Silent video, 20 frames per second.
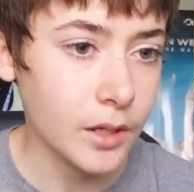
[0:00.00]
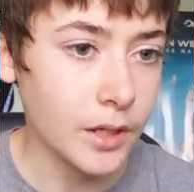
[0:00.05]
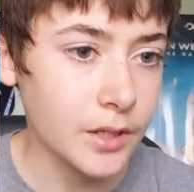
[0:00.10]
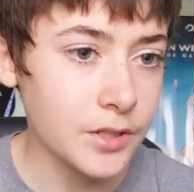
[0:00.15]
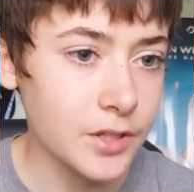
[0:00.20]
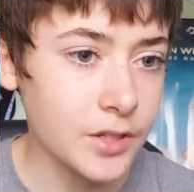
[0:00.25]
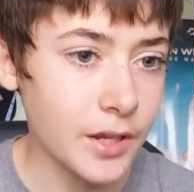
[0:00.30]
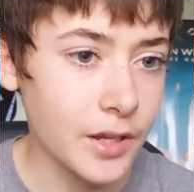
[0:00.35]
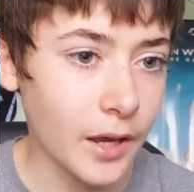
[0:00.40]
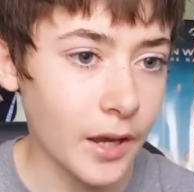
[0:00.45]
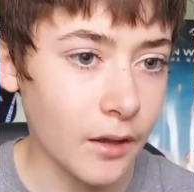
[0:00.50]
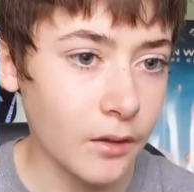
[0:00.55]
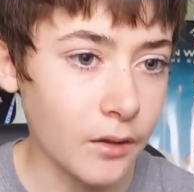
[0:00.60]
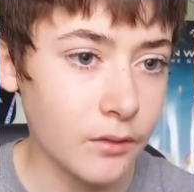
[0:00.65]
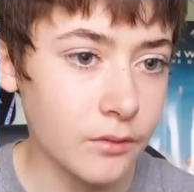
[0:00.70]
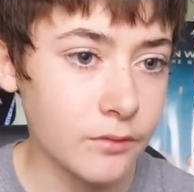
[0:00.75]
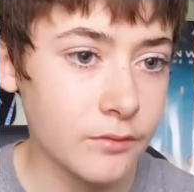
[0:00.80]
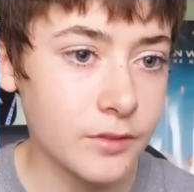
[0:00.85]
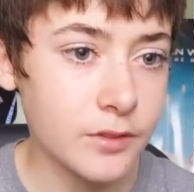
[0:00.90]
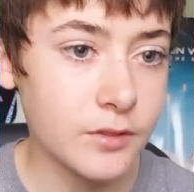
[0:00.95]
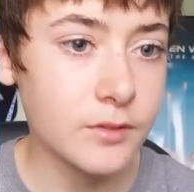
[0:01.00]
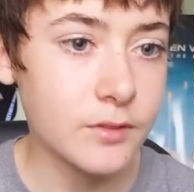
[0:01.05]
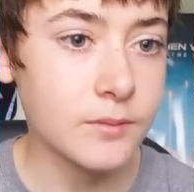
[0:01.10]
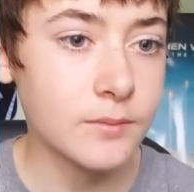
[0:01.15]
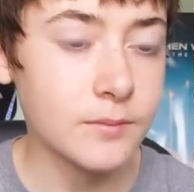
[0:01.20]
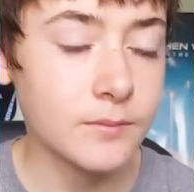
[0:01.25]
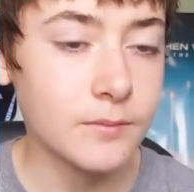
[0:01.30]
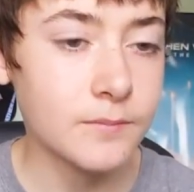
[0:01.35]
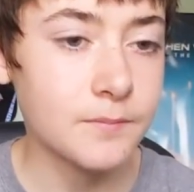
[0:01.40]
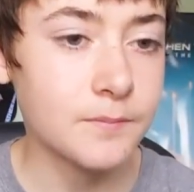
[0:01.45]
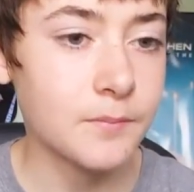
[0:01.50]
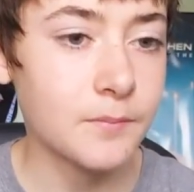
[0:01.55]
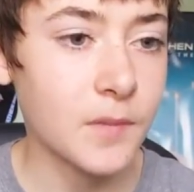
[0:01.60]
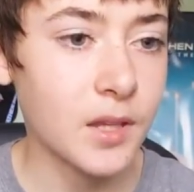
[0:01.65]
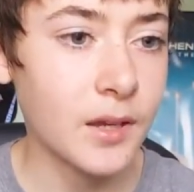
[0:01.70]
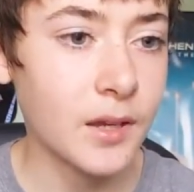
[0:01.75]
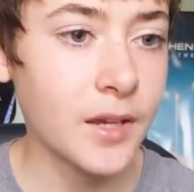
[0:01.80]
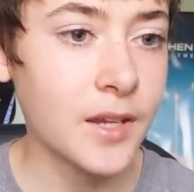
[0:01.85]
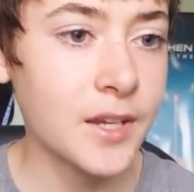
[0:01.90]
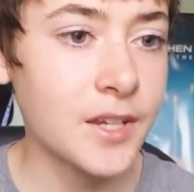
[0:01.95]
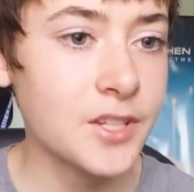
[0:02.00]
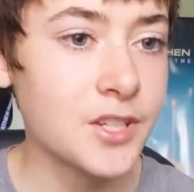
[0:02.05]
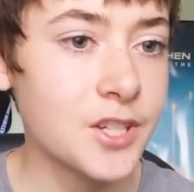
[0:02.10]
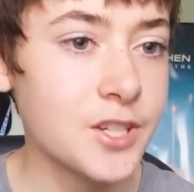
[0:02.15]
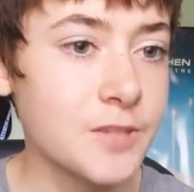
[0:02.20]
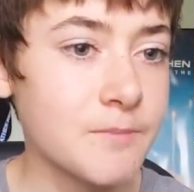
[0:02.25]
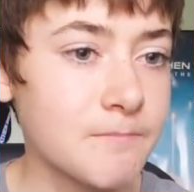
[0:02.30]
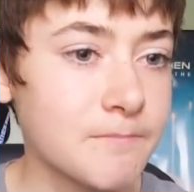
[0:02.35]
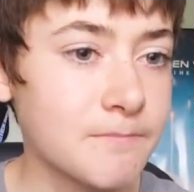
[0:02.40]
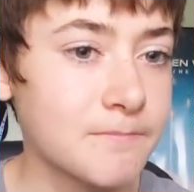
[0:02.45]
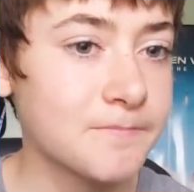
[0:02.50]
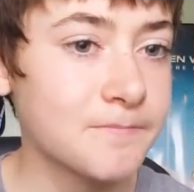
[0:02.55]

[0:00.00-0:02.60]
AG Alves. Hi, AG.